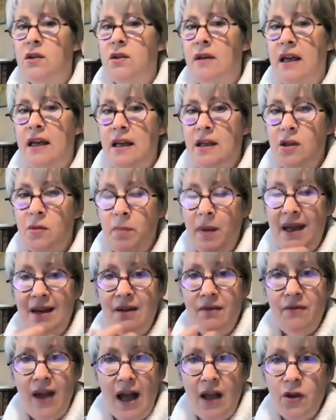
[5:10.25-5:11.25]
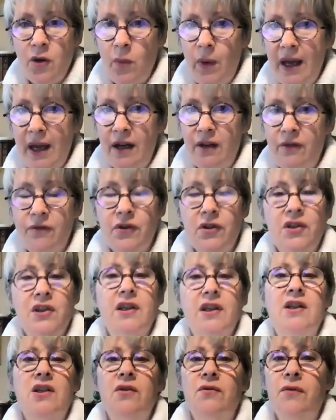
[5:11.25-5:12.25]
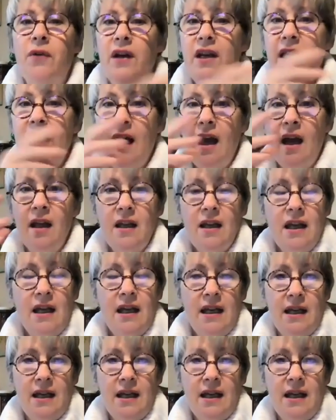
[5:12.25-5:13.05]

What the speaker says: He's been evaluated for schizophrenia.